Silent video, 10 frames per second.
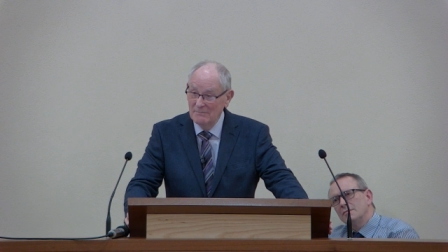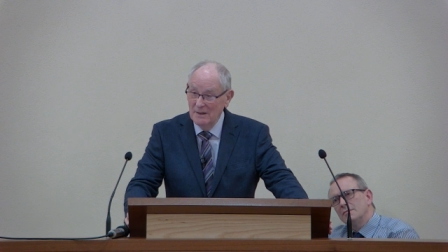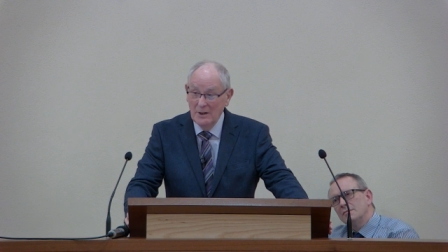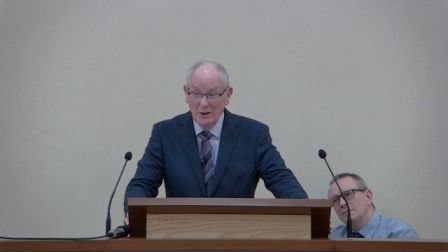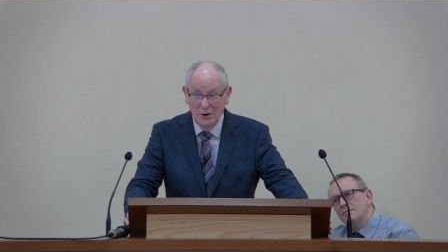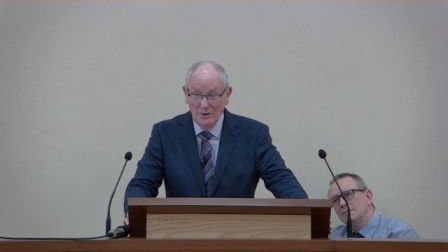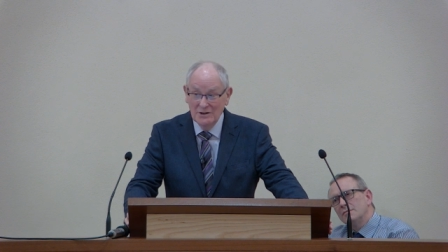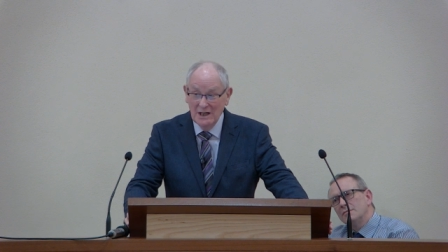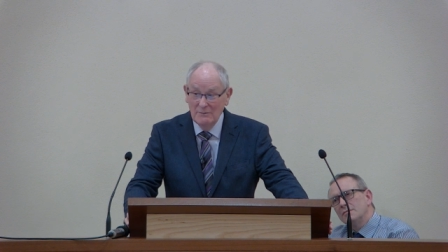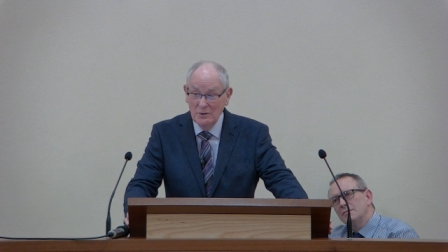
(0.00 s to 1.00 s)
Maybe a long
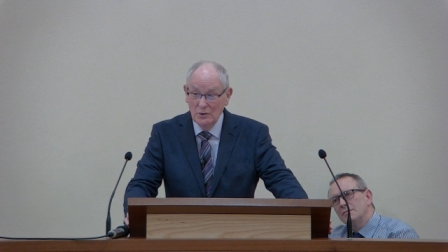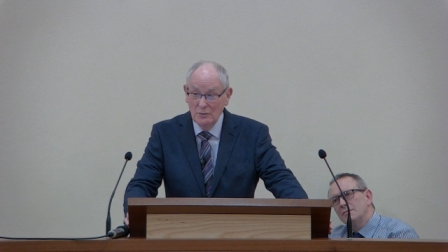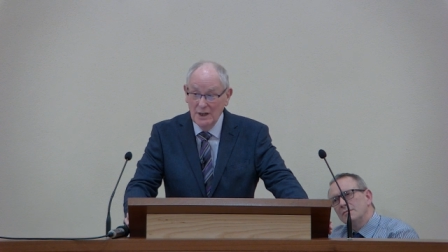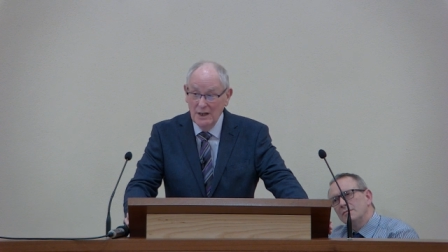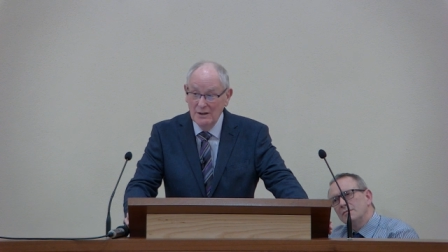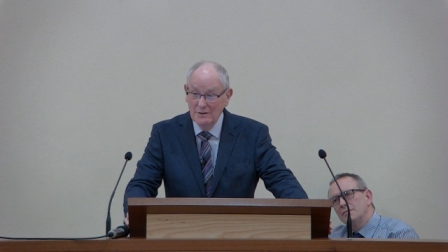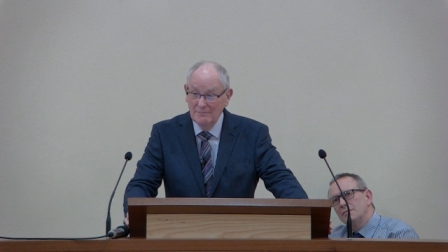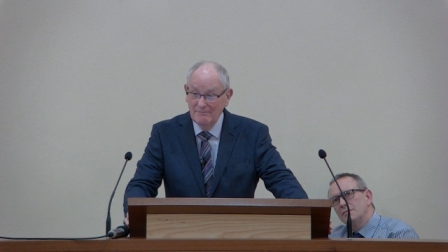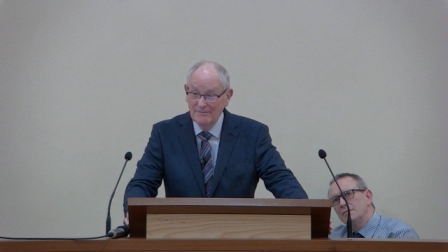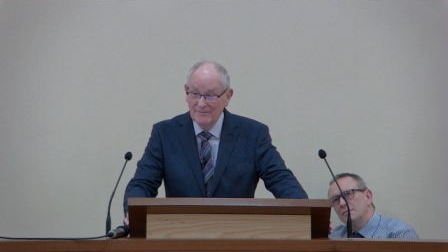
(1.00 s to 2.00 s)
time ago now.
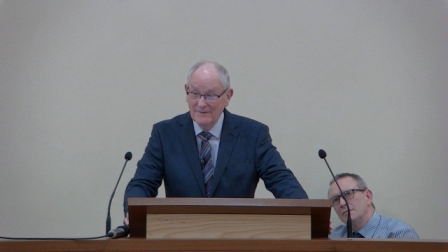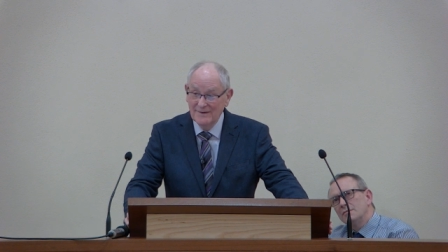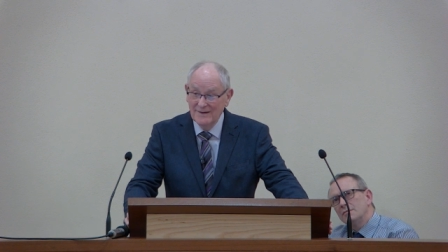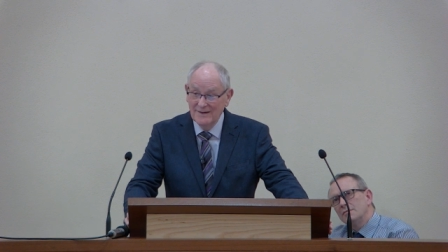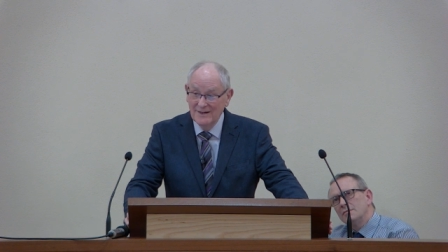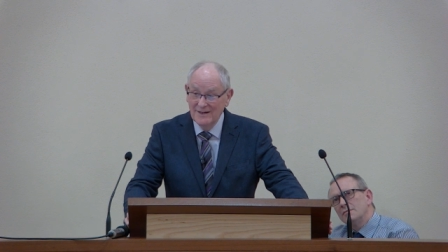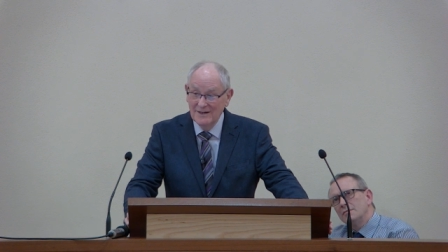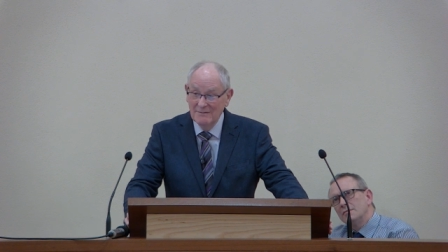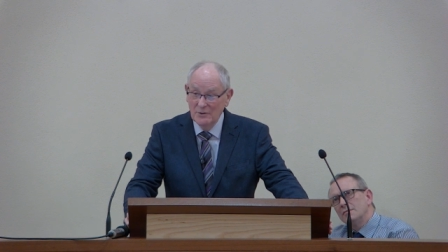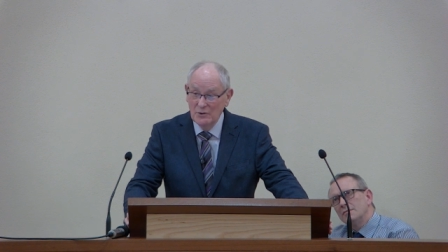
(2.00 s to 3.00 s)

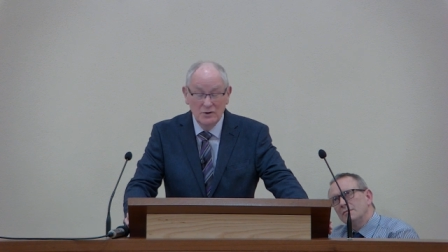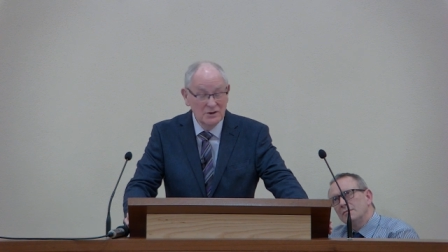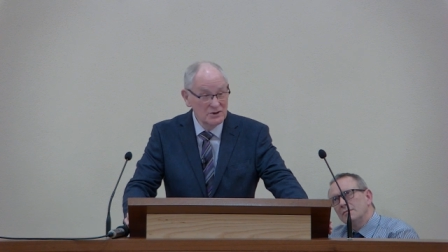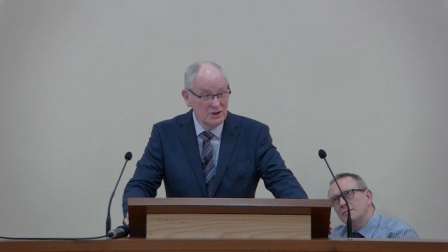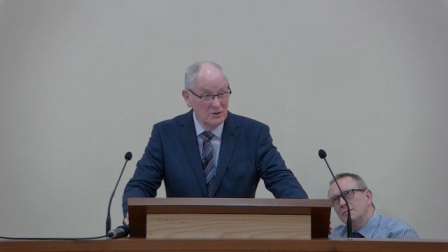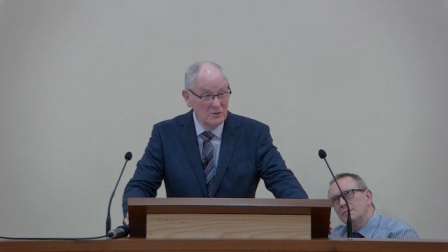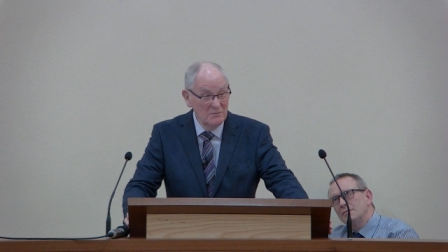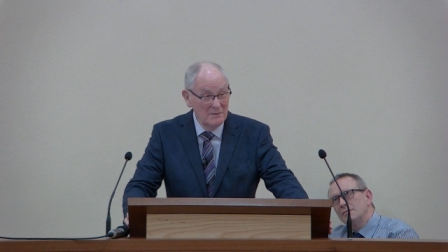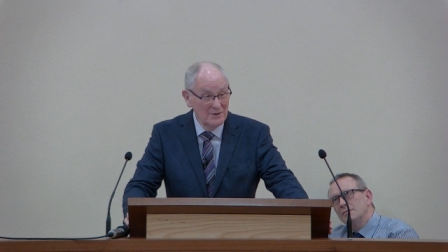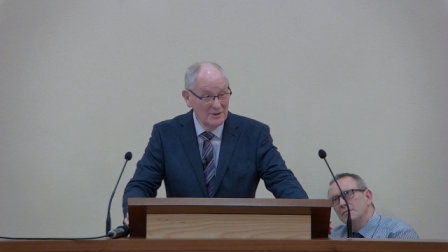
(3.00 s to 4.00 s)
But you can still
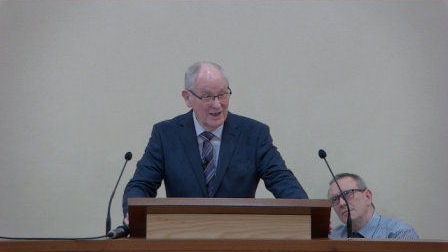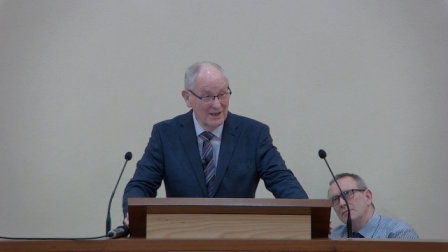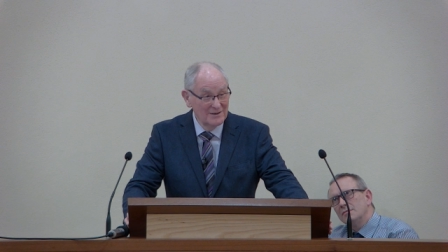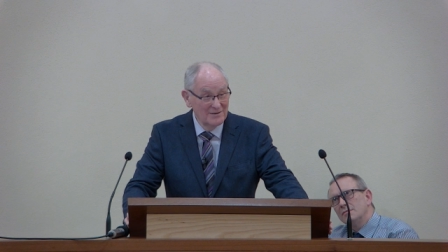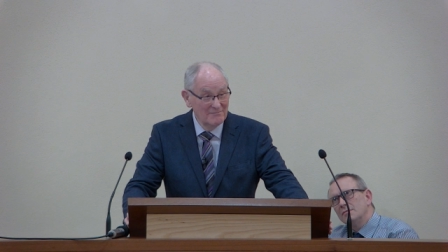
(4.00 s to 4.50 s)
remember that.